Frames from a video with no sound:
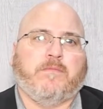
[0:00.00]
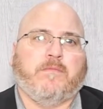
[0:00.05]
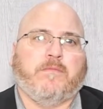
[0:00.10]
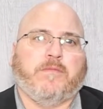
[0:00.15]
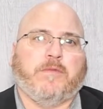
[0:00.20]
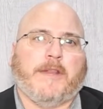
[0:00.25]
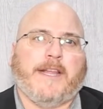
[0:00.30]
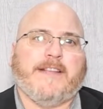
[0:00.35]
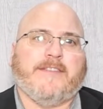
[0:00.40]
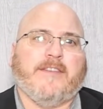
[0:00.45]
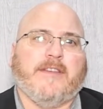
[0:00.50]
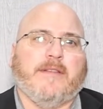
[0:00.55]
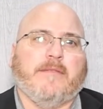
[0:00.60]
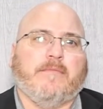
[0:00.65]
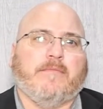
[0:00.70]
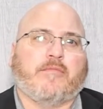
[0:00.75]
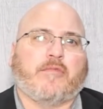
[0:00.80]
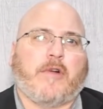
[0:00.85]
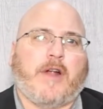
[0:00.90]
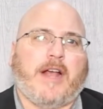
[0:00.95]

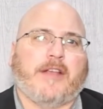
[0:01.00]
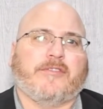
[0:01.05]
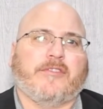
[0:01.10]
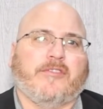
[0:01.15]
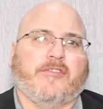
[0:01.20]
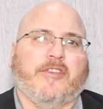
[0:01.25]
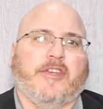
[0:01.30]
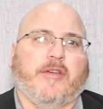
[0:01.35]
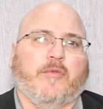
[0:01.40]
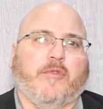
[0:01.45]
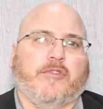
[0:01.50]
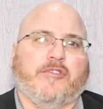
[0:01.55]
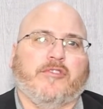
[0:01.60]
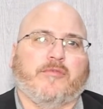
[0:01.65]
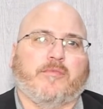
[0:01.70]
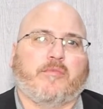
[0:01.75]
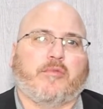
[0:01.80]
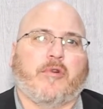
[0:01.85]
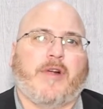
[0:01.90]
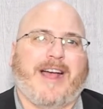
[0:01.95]
placing processing, which
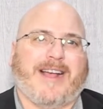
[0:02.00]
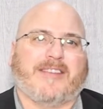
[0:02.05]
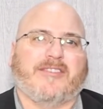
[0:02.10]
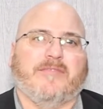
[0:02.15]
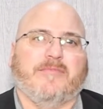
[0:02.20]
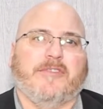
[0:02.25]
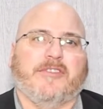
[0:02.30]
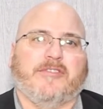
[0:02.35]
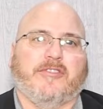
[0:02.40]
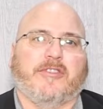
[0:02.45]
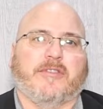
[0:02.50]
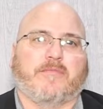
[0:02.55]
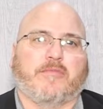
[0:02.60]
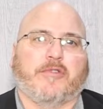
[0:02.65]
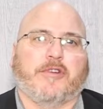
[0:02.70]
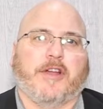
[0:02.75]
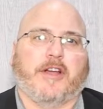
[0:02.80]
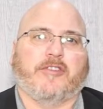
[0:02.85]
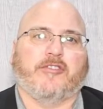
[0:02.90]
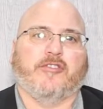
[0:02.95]
is proximate to the
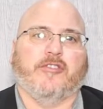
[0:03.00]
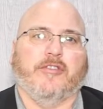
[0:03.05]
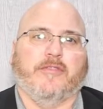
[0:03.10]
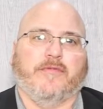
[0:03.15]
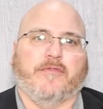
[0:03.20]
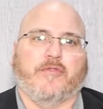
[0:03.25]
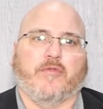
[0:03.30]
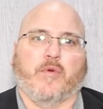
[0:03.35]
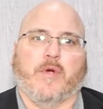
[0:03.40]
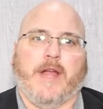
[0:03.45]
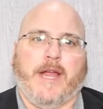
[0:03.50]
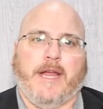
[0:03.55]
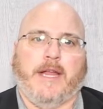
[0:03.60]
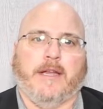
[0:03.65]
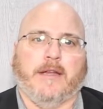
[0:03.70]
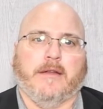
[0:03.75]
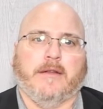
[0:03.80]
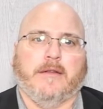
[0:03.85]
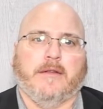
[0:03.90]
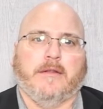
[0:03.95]
production of
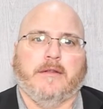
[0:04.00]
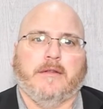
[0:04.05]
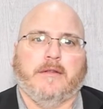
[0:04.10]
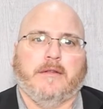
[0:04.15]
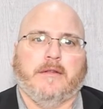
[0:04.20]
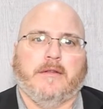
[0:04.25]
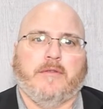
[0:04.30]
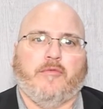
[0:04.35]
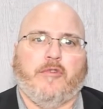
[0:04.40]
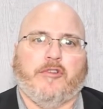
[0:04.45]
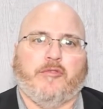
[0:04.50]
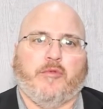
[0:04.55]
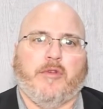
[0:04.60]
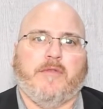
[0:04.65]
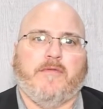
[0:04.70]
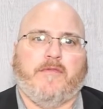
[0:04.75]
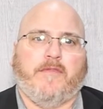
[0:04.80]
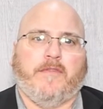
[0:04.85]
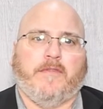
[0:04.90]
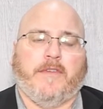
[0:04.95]
grain, which
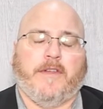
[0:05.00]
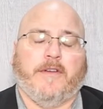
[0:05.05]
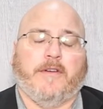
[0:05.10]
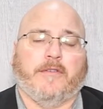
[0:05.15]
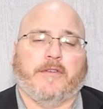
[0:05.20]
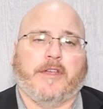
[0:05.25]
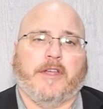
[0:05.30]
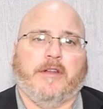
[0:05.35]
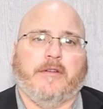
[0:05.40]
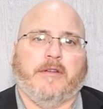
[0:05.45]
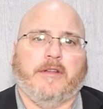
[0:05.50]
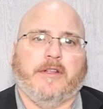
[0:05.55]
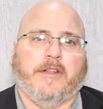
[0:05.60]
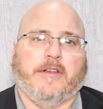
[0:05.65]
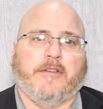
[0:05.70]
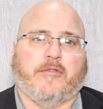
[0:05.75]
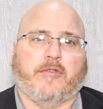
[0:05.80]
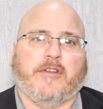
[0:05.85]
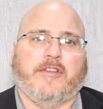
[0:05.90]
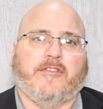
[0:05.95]
we feel can
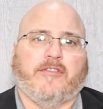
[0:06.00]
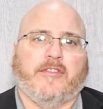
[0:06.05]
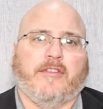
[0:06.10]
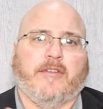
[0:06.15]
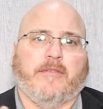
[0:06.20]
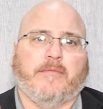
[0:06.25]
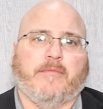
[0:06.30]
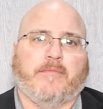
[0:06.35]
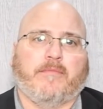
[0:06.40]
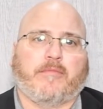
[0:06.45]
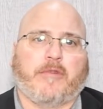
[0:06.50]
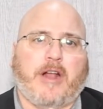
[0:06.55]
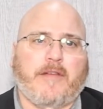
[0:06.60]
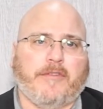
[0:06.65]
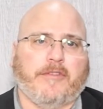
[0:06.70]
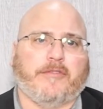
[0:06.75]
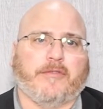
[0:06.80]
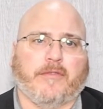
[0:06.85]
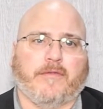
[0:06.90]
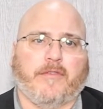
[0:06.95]
increase the
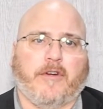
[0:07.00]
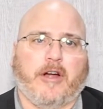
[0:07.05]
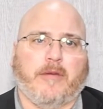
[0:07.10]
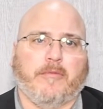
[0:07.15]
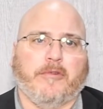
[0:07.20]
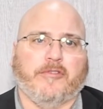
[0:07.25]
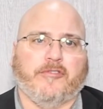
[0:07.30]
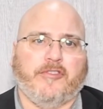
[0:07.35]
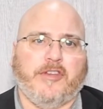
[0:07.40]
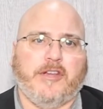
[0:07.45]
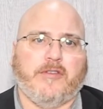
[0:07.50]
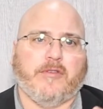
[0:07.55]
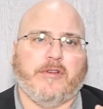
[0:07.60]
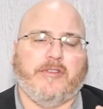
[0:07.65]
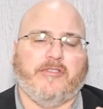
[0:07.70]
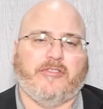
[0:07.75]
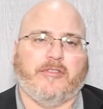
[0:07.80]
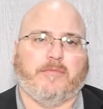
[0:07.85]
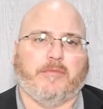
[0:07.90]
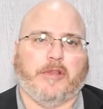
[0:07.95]
profits for farmers,
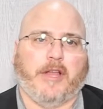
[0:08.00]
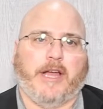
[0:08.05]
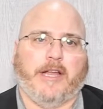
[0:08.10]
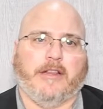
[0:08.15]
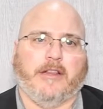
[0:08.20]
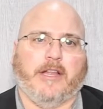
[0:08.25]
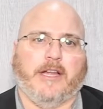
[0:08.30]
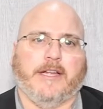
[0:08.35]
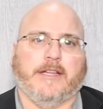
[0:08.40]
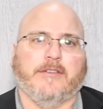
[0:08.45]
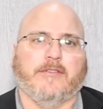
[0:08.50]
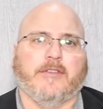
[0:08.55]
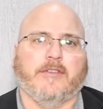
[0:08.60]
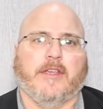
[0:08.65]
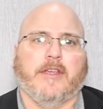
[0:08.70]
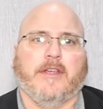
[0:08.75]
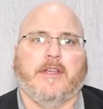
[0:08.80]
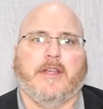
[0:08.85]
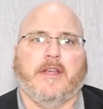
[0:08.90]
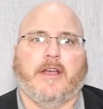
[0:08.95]
decrease supply lines,
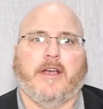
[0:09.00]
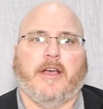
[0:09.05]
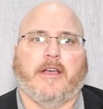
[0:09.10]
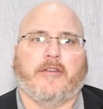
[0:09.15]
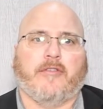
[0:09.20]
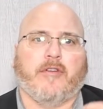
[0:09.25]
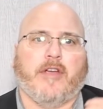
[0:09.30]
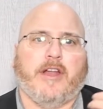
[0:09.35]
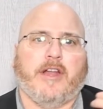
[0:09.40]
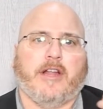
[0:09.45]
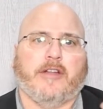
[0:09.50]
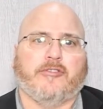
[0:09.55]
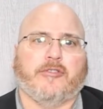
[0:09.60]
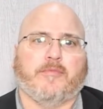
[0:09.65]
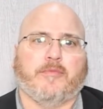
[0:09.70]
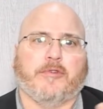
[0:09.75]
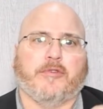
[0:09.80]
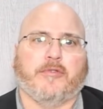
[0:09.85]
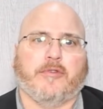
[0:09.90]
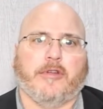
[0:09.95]
create
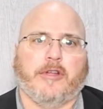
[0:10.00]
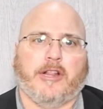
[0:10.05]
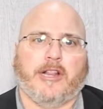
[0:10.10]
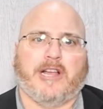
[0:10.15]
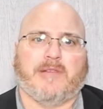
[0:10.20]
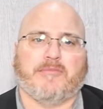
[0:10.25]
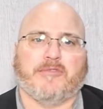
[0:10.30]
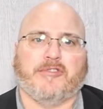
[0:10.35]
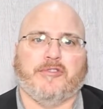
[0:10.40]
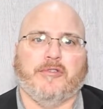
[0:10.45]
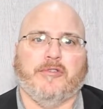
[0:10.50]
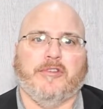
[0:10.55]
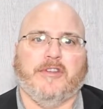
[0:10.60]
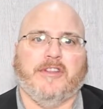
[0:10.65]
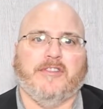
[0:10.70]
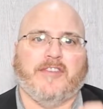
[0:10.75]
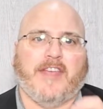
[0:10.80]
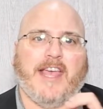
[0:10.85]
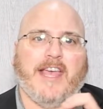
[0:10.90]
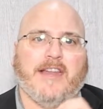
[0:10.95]
entrepreneurial
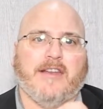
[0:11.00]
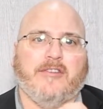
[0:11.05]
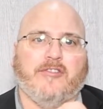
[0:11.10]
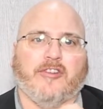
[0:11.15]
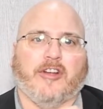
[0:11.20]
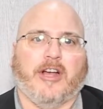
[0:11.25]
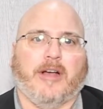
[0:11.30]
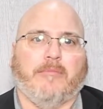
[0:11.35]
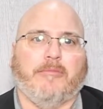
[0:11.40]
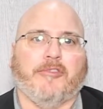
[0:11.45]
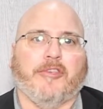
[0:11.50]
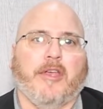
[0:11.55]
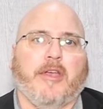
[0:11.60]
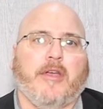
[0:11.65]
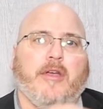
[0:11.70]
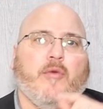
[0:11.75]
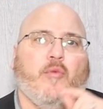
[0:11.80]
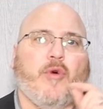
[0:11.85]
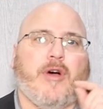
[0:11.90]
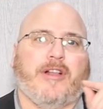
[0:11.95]
opportunities and jobs,
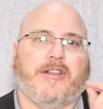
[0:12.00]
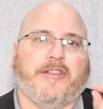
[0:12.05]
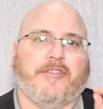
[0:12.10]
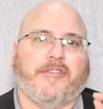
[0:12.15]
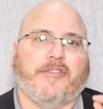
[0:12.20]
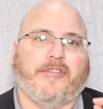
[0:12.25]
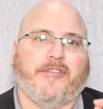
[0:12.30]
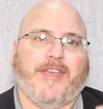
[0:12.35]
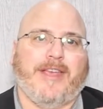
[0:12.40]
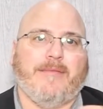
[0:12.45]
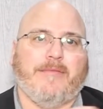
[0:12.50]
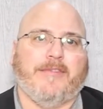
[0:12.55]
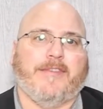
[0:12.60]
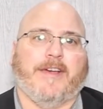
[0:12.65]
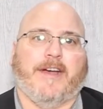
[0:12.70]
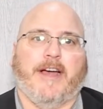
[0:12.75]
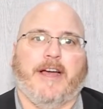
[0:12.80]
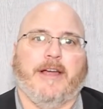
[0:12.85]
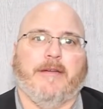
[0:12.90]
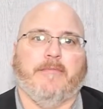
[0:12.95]
while at the same
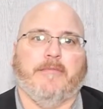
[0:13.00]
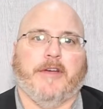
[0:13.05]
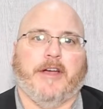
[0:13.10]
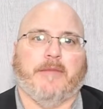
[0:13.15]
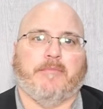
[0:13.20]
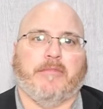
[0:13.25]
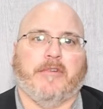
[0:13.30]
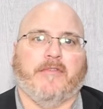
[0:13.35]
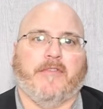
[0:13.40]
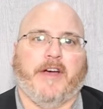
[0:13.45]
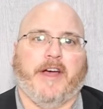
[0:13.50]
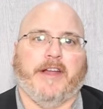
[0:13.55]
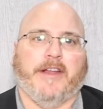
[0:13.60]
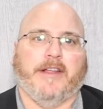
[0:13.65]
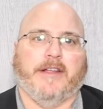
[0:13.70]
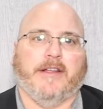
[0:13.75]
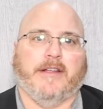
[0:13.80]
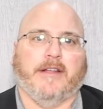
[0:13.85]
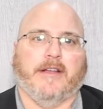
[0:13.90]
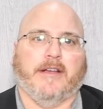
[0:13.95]
time
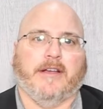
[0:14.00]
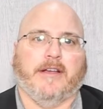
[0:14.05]
providing